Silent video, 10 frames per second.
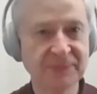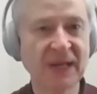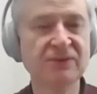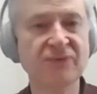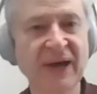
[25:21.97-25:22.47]

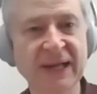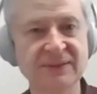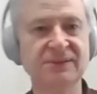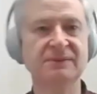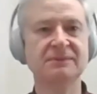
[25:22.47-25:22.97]
And you've had
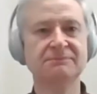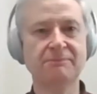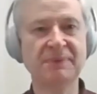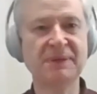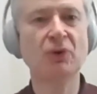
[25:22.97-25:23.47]
to
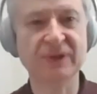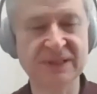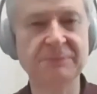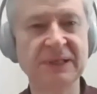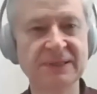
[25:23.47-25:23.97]
be more
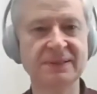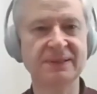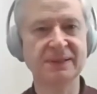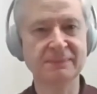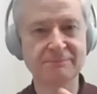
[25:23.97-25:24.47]

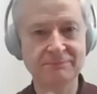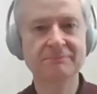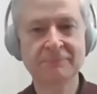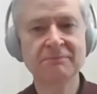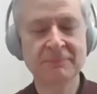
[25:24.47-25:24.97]
explicit and
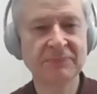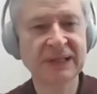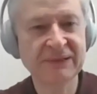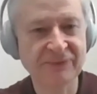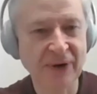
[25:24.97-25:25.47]

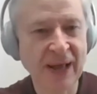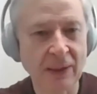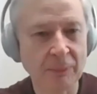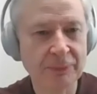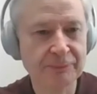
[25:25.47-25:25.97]
plead for help.